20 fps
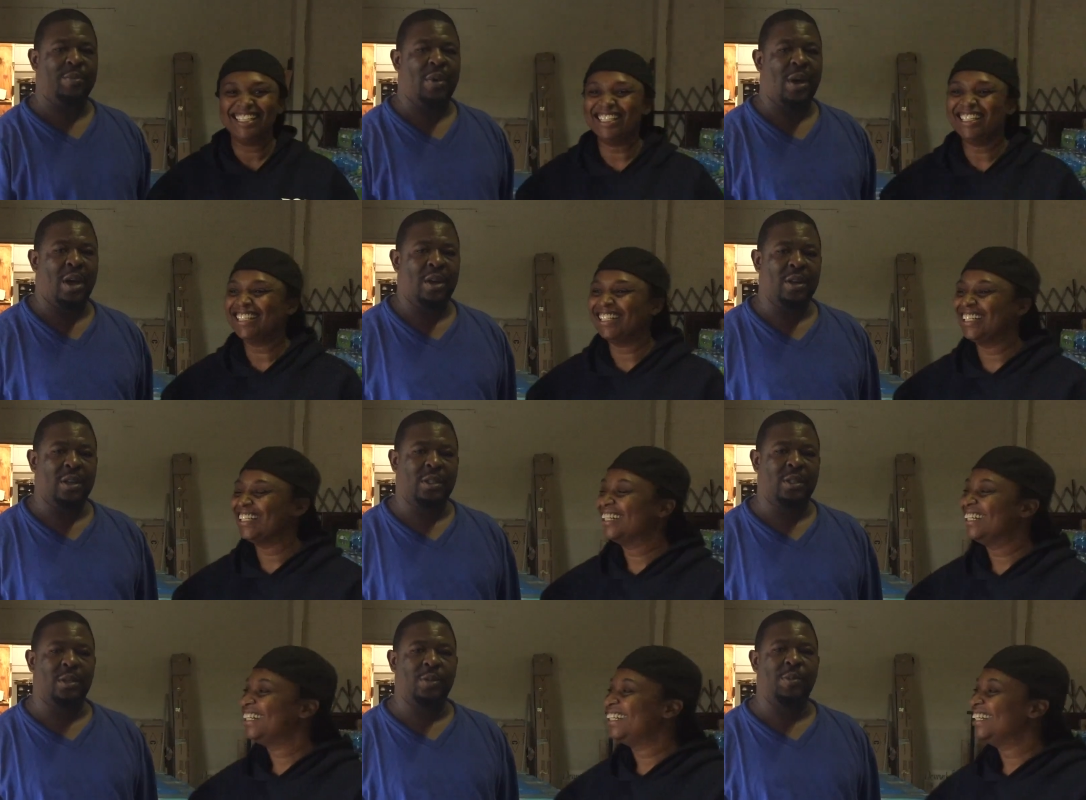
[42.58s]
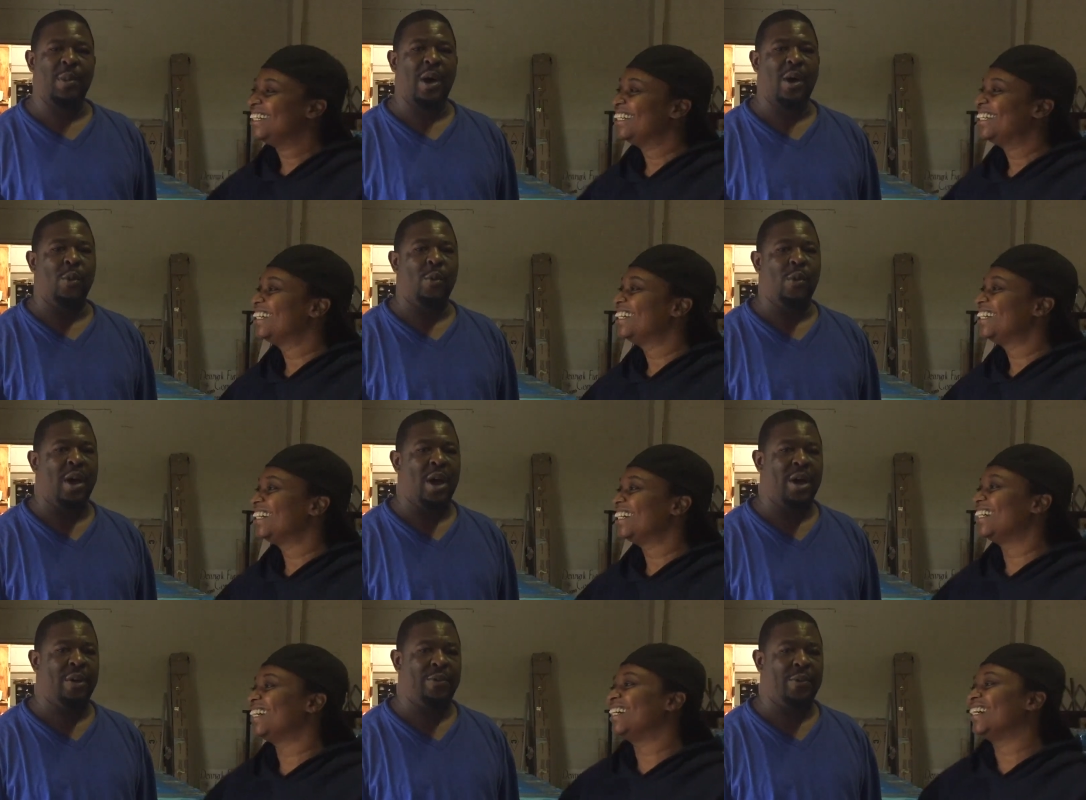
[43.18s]
Speaker 1: uh, this is my
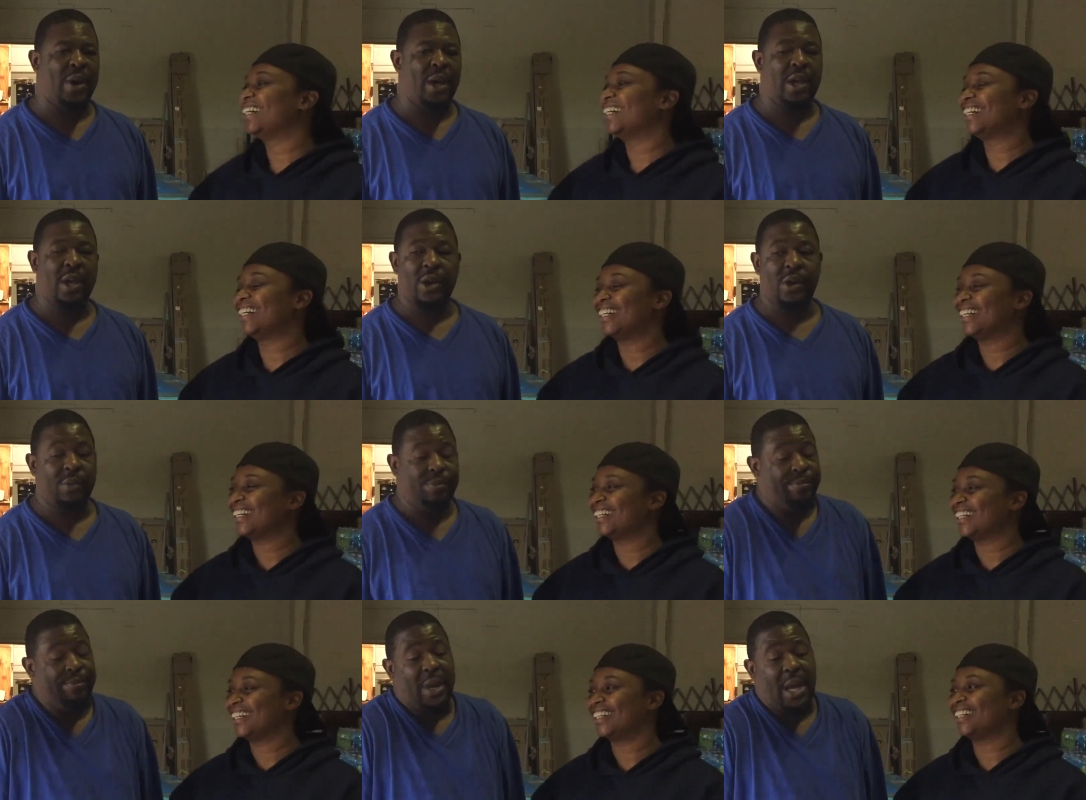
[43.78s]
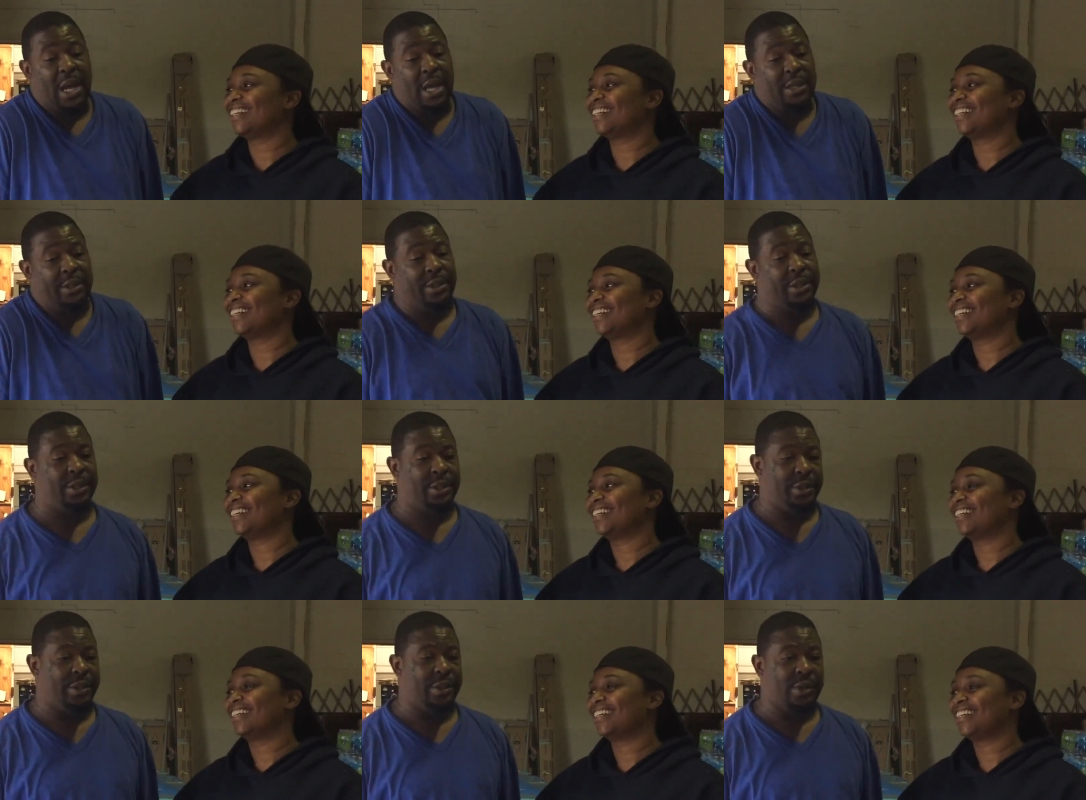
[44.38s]
wife. I help. I
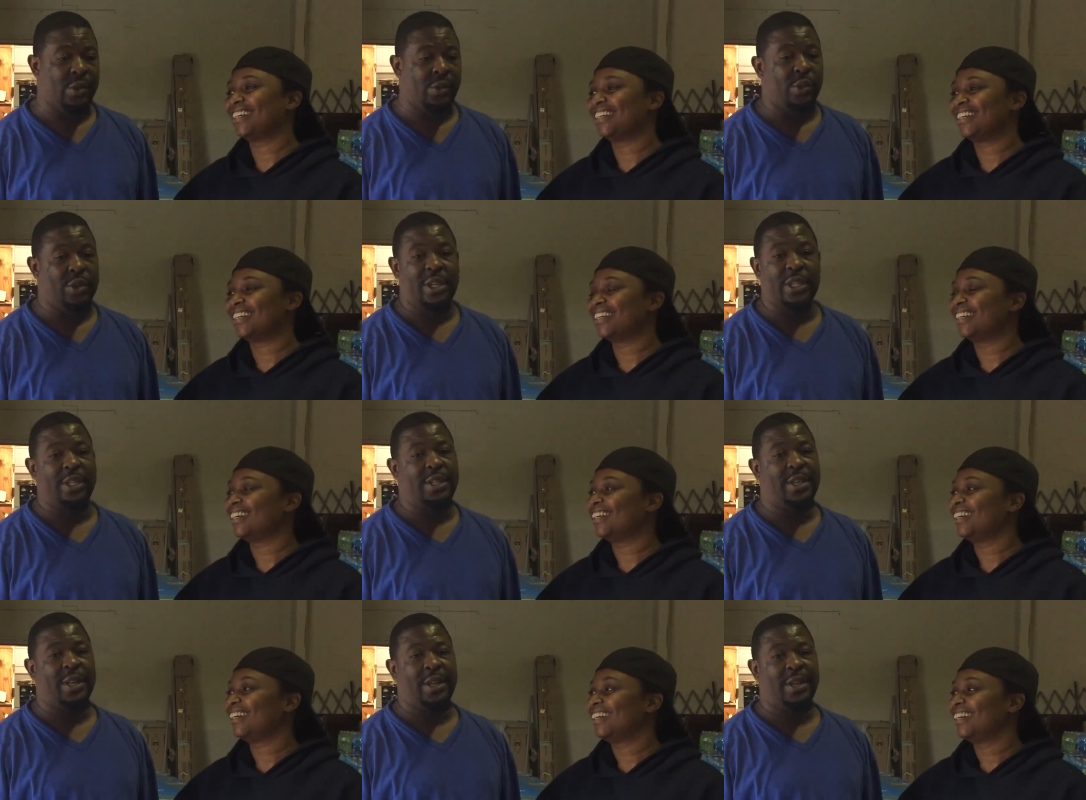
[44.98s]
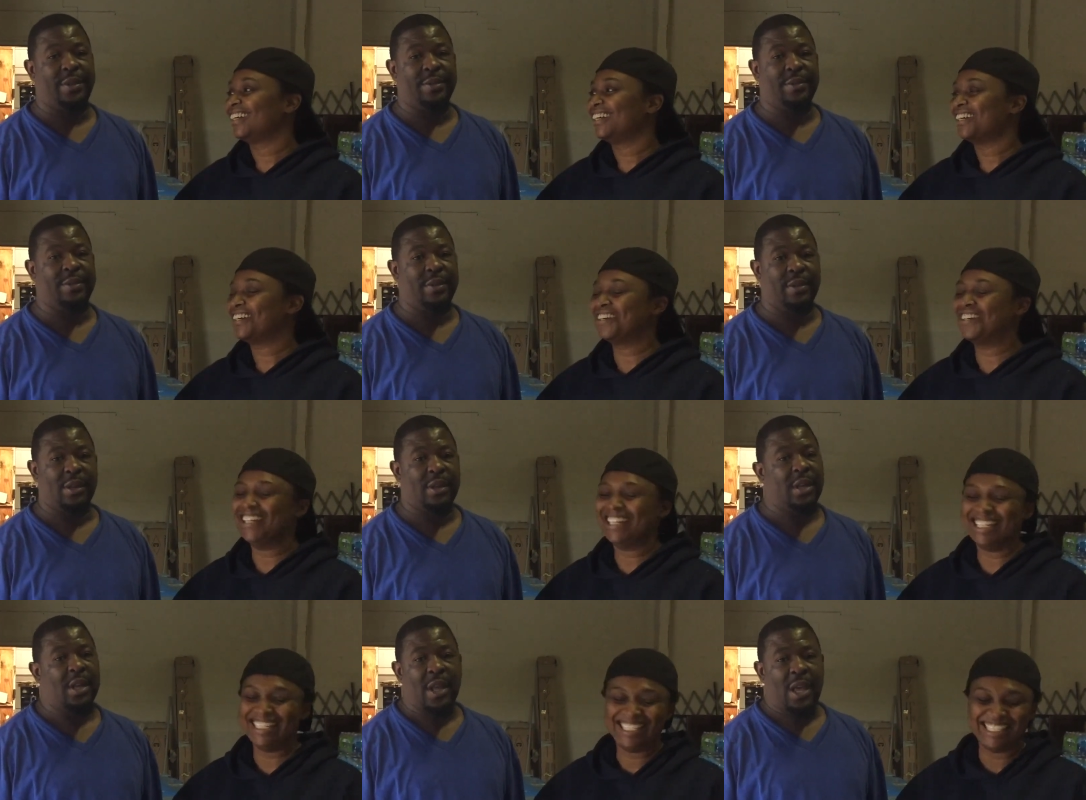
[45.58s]
just do what she said
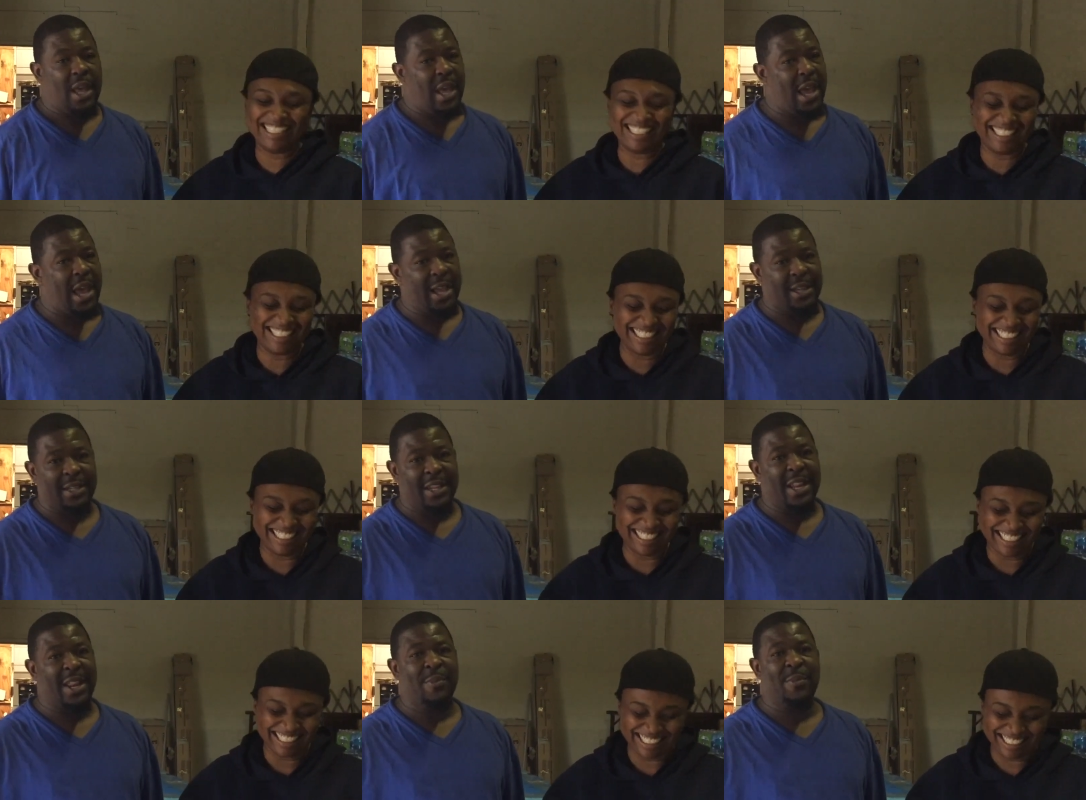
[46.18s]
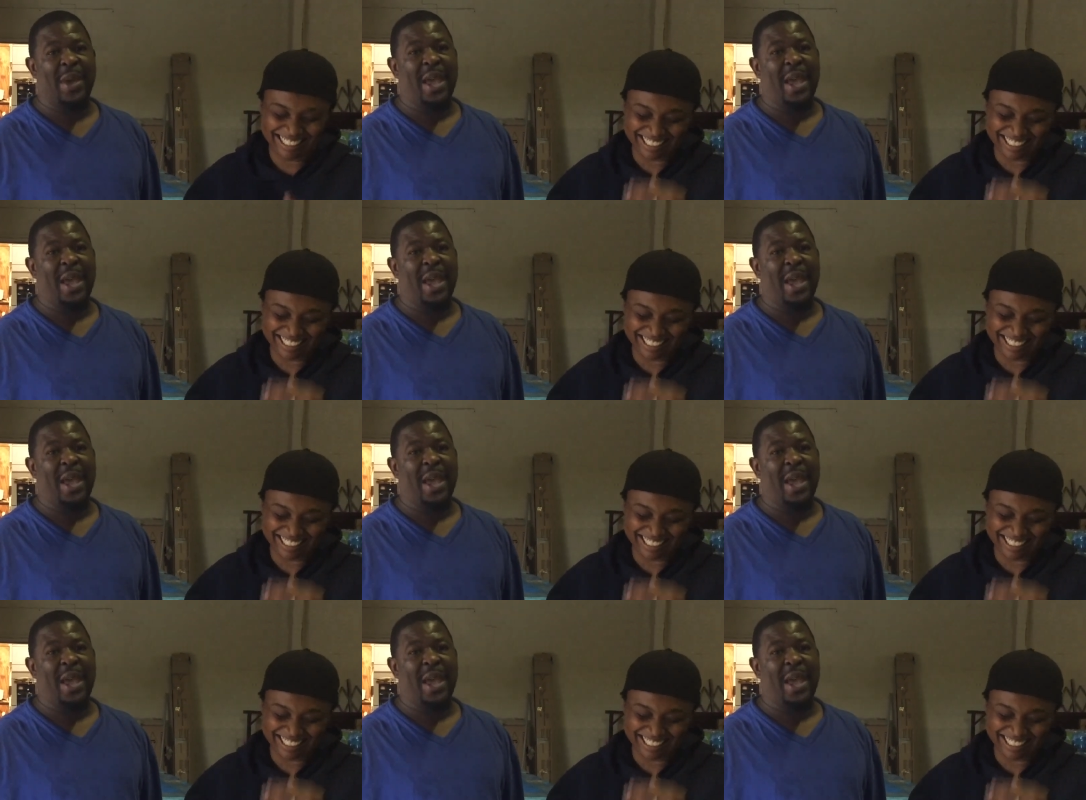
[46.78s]
as any